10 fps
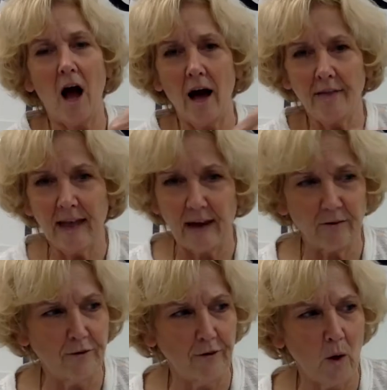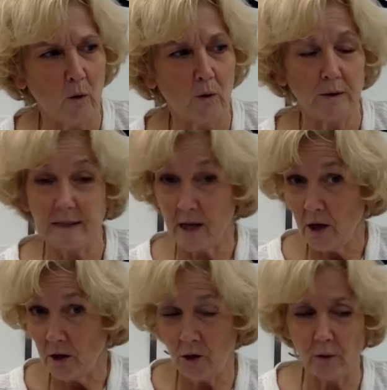on that fold,
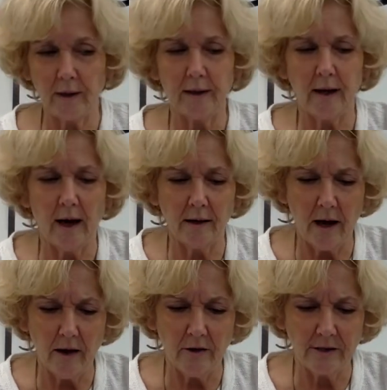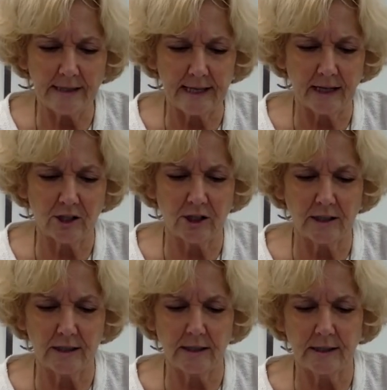you can cut other
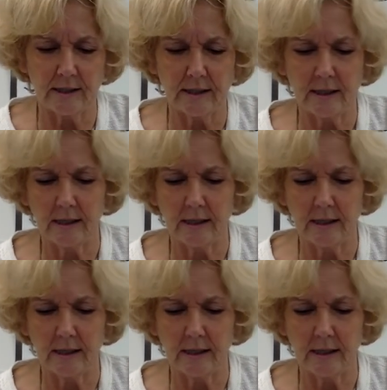sections.